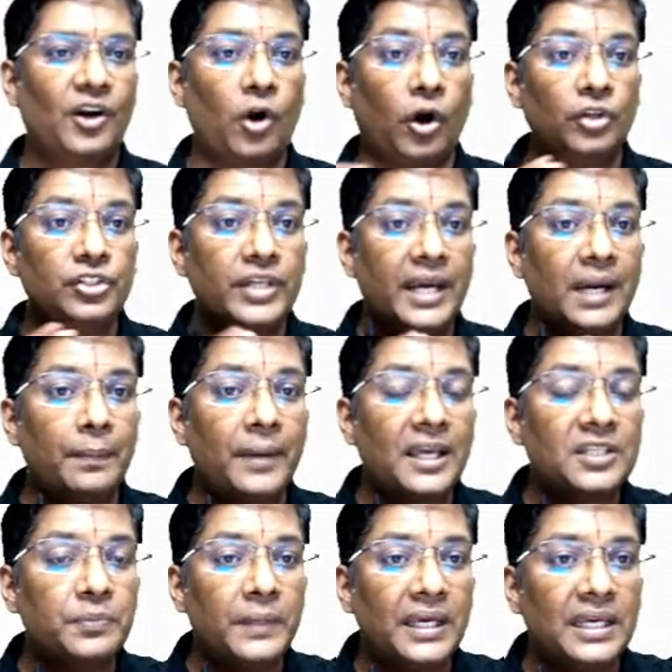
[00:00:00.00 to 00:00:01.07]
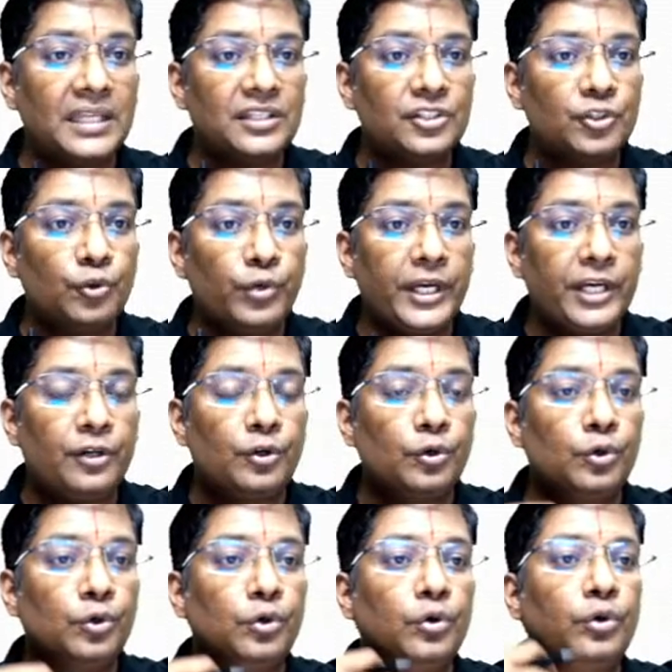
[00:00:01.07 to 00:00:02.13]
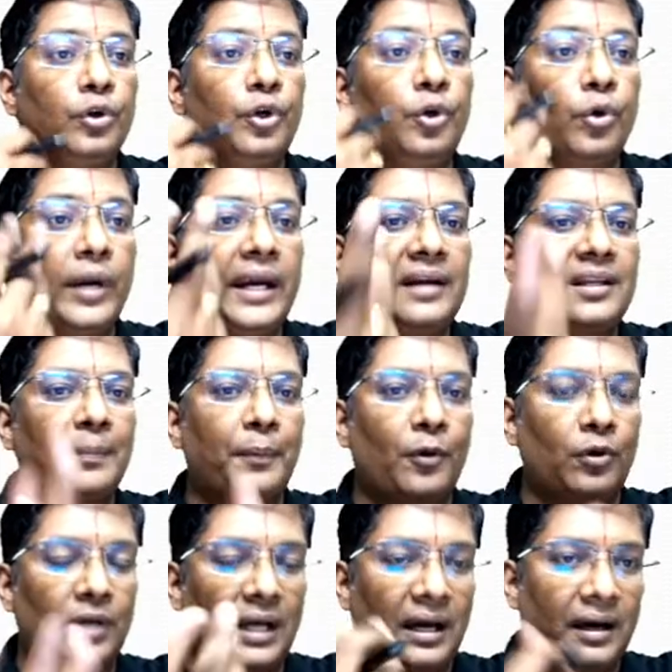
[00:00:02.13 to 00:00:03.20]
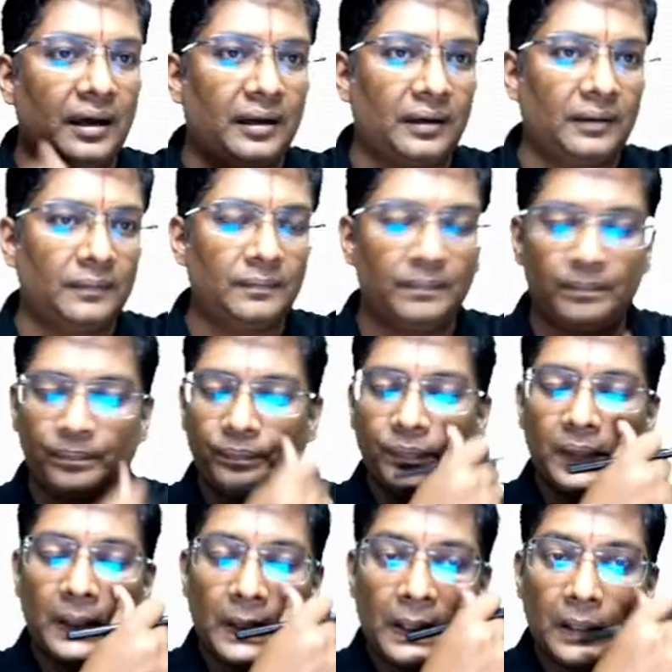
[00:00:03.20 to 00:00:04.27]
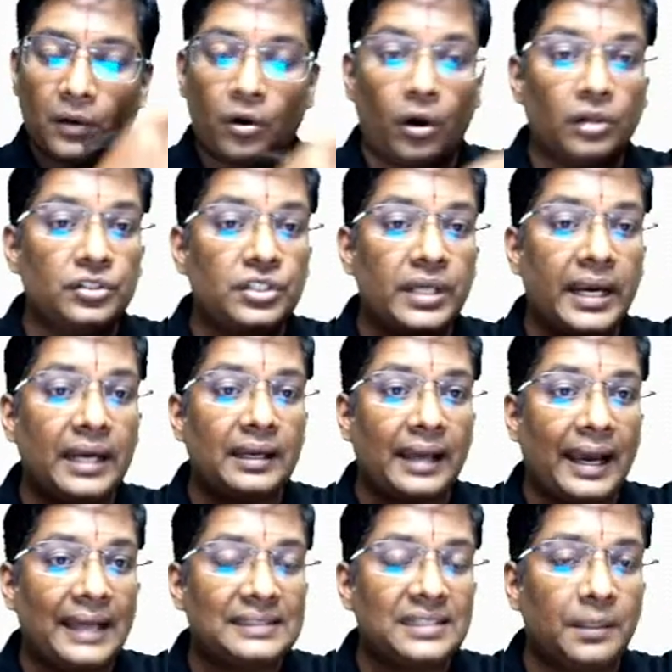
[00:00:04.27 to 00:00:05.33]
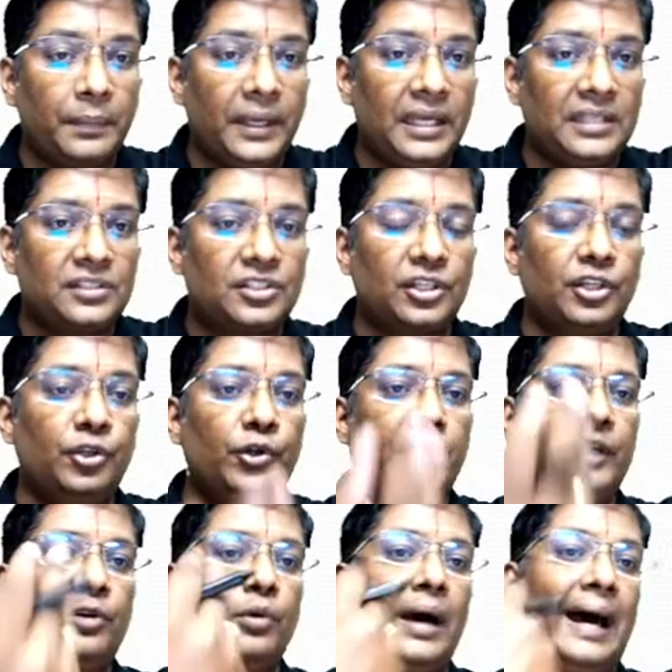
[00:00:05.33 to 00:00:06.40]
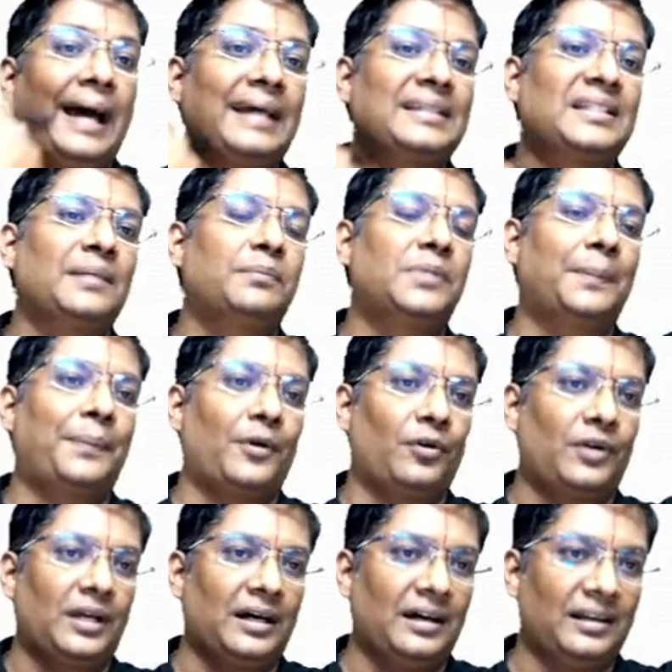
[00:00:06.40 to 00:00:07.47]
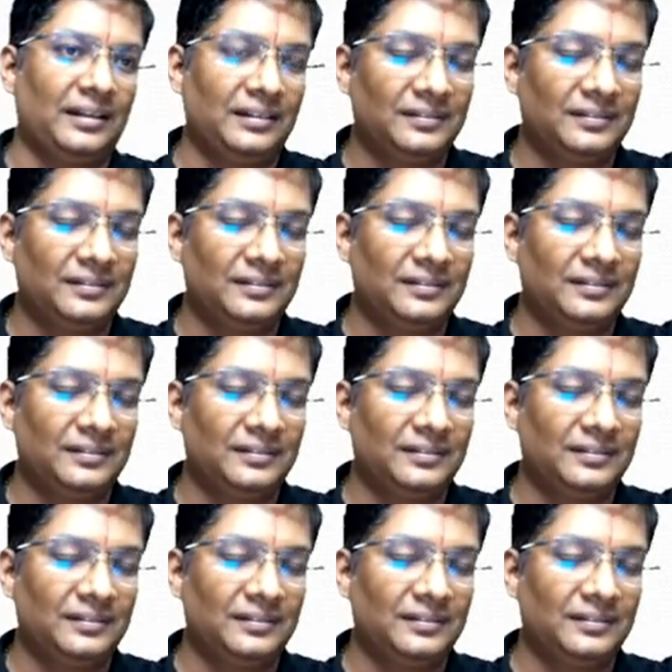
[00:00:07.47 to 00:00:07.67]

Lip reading: Conjugate base means you need to donate the proton. Conjugate acid means you need to accept the proton.